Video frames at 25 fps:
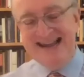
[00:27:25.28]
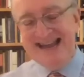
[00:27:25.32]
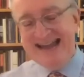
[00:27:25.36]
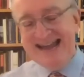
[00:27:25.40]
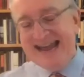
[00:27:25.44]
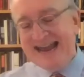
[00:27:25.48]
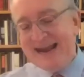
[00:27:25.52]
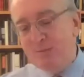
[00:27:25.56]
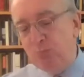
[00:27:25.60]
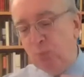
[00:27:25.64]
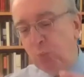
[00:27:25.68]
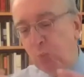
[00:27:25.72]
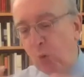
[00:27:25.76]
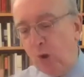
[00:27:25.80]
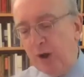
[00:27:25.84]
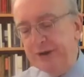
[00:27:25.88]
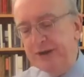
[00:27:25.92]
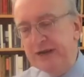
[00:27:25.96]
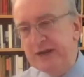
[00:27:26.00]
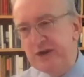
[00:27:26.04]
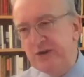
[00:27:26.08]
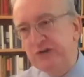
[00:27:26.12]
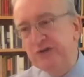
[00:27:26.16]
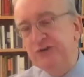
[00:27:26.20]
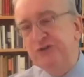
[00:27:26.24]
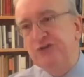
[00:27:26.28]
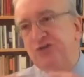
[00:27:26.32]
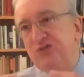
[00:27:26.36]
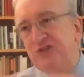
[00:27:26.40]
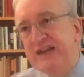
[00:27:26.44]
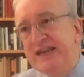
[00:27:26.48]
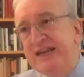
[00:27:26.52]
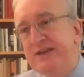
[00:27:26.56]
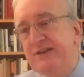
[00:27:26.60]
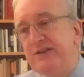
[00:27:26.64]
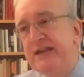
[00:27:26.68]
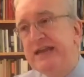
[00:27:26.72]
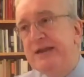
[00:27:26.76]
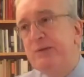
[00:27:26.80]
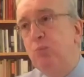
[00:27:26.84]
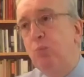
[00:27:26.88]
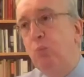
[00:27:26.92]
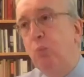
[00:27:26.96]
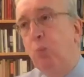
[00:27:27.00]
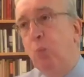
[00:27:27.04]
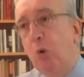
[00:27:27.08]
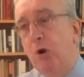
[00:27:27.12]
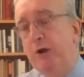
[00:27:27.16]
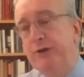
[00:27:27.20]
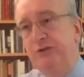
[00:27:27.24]
He want, you can see he
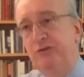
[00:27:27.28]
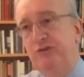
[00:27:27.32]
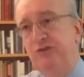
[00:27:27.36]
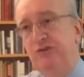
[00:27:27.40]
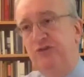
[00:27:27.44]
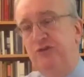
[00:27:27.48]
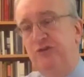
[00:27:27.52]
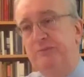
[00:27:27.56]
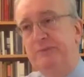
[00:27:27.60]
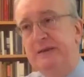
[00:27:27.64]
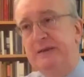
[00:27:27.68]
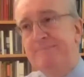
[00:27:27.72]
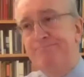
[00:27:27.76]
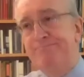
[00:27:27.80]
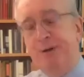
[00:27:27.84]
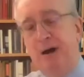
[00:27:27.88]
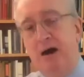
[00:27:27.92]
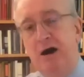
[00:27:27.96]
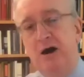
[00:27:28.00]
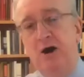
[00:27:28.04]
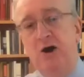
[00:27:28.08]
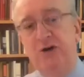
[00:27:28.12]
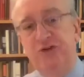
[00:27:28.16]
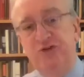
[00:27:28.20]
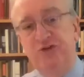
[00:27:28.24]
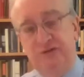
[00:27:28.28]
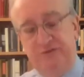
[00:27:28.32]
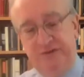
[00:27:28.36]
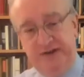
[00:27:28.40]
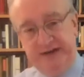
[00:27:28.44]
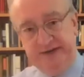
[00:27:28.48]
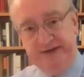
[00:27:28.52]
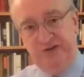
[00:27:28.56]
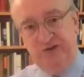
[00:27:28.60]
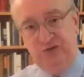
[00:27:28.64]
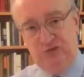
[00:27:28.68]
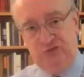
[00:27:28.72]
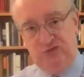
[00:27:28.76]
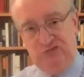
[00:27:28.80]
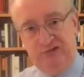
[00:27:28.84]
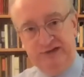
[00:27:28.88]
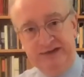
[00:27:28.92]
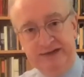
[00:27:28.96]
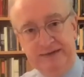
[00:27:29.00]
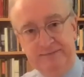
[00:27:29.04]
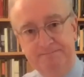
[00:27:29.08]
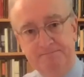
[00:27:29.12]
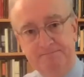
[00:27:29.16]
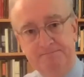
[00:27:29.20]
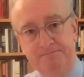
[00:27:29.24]
wants to be part of history.
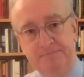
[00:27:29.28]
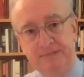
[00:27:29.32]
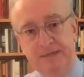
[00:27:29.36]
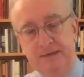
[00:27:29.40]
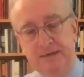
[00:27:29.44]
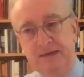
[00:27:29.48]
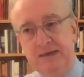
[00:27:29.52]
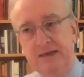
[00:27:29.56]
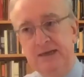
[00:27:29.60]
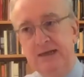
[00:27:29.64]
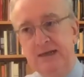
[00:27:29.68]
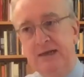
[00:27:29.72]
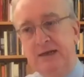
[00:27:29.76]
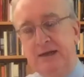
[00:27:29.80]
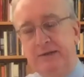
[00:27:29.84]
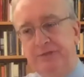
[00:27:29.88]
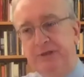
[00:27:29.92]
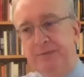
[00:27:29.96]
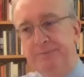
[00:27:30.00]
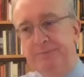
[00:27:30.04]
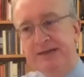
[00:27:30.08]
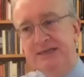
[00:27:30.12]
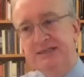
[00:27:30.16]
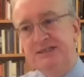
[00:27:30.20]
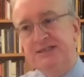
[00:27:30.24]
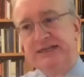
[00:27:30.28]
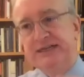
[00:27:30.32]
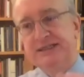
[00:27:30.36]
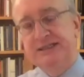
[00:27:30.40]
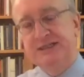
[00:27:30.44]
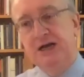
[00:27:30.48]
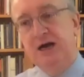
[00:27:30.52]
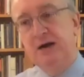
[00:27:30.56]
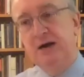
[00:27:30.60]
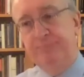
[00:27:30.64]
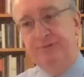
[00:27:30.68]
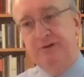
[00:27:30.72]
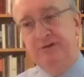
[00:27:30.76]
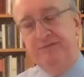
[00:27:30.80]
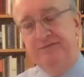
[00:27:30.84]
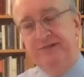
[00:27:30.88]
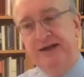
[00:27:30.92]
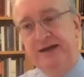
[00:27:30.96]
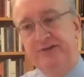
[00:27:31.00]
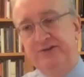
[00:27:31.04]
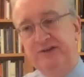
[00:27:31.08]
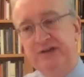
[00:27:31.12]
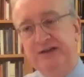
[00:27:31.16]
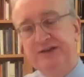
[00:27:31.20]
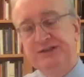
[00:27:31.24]
The best example of
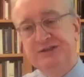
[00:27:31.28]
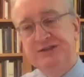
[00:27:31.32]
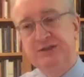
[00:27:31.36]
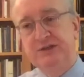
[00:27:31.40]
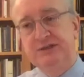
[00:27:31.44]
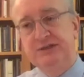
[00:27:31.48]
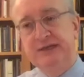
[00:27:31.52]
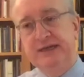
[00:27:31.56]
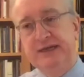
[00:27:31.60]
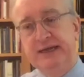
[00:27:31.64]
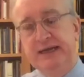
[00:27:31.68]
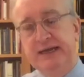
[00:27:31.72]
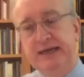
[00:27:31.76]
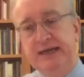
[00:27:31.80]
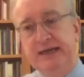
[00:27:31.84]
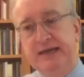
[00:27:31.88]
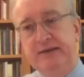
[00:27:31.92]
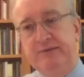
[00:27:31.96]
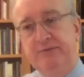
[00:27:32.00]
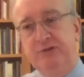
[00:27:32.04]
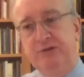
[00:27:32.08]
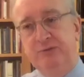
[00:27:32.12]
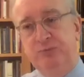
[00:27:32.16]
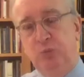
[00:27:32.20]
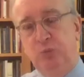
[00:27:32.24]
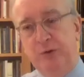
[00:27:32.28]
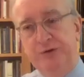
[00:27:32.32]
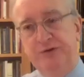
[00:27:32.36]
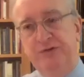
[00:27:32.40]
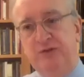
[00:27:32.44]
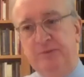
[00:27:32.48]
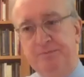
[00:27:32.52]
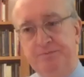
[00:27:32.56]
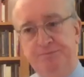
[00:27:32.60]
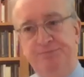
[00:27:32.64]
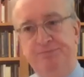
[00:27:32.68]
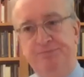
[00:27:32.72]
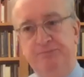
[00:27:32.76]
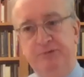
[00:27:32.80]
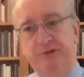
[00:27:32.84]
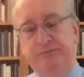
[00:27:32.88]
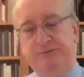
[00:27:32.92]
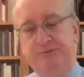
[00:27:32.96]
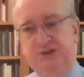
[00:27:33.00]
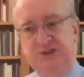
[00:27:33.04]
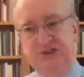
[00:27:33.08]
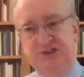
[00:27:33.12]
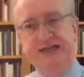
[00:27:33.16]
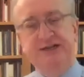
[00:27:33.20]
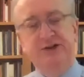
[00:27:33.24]
that is that the, one of the, the,
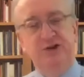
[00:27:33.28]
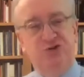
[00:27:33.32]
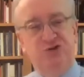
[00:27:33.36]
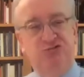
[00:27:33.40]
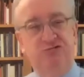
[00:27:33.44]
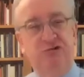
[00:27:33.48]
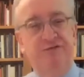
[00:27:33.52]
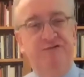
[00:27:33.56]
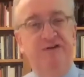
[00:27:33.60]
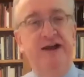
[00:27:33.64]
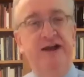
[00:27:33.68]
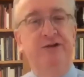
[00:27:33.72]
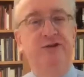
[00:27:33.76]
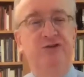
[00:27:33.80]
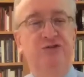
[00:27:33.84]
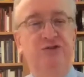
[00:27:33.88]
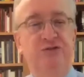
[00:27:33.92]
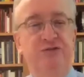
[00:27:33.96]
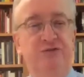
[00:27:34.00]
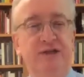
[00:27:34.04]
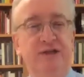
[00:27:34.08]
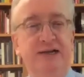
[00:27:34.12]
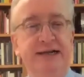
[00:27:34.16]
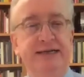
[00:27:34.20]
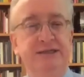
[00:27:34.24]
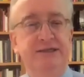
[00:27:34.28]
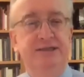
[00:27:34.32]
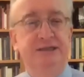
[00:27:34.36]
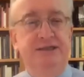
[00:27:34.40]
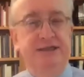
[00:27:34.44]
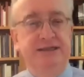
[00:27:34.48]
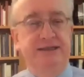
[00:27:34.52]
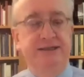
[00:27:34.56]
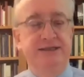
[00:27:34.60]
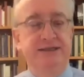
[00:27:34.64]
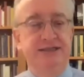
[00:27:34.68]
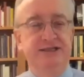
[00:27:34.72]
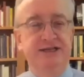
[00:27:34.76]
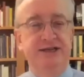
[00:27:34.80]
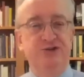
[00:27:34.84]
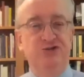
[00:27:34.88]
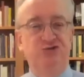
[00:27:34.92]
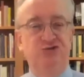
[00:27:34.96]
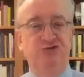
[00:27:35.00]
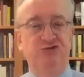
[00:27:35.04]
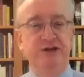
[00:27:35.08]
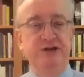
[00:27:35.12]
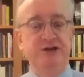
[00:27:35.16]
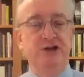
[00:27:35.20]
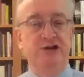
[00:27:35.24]
signature events of the later 16th
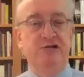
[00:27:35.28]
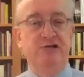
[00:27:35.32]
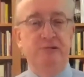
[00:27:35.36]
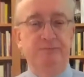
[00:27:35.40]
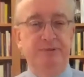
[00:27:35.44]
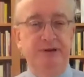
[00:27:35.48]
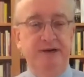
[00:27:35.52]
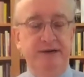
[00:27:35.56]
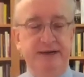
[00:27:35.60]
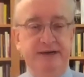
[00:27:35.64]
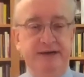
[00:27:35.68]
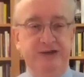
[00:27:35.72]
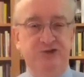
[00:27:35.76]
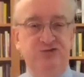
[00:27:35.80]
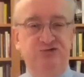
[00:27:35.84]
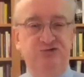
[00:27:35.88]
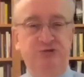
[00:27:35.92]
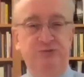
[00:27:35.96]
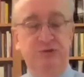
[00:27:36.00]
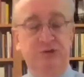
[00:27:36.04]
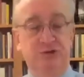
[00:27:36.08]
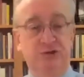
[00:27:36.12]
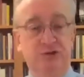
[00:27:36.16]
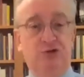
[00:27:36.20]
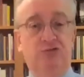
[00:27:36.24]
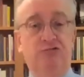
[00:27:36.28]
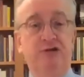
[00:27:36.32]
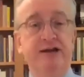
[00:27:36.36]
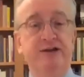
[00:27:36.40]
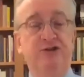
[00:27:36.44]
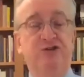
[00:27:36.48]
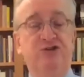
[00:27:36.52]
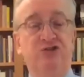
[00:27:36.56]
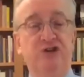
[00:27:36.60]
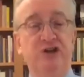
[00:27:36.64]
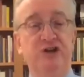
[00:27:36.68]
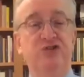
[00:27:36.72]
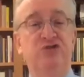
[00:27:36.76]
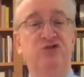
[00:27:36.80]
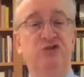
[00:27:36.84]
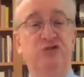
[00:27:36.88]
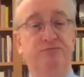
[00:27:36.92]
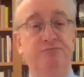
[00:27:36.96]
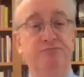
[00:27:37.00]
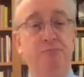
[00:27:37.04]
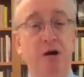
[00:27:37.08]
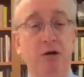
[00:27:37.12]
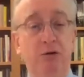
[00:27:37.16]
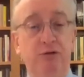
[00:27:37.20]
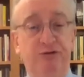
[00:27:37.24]
century in European history was the Great Siege of
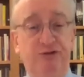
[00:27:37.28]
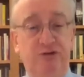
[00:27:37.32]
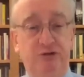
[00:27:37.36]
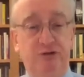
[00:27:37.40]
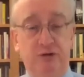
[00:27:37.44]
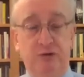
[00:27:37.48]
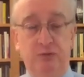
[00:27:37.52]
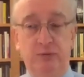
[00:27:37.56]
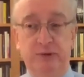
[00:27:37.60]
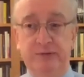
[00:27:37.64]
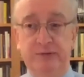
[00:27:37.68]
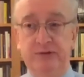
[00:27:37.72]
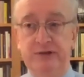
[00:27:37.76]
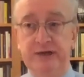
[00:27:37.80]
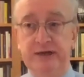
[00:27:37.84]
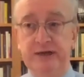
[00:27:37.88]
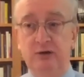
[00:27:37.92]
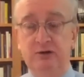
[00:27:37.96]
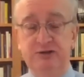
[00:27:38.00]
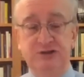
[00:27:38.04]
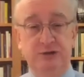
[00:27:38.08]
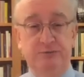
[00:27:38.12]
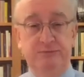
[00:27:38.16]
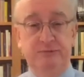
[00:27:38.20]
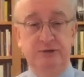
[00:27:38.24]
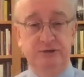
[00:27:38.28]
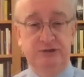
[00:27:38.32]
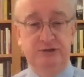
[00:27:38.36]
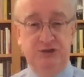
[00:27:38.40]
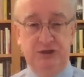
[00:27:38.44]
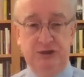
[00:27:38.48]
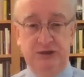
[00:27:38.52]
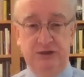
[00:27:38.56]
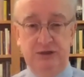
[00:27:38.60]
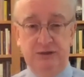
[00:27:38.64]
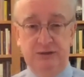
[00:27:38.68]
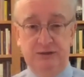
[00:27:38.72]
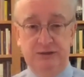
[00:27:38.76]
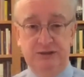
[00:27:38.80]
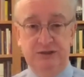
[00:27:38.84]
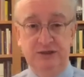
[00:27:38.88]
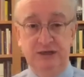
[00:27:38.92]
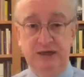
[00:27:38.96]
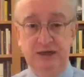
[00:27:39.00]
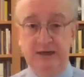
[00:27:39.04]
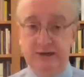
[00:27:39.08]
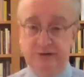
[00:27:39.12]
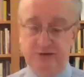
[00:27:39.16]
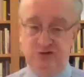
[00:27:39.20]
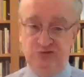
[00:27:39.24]
Malta, when the Ottoman Turks
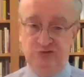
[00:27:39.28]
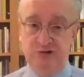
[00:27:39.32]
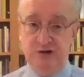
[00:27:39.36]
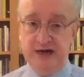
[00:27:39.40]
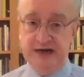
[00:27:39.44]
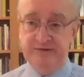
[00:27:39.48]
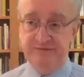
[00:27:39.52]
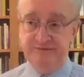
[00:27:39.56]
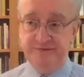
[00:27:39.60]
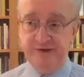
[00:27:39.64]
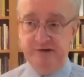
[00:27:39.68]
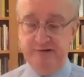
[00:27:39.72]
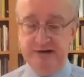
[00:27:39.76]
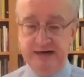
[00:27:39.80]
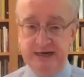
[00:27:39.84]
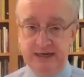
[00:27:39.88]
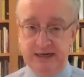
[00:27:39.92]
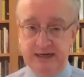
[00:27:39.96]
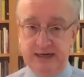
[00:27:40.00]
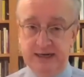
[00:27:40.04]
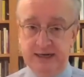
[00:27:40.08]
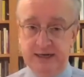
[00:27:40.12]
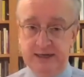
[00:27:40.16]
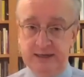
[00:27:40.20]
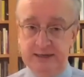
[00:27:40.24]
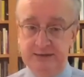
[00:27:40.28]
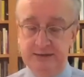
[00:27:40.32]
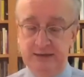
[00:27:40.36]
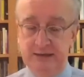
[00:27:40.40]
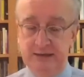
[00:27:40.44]
tried very hard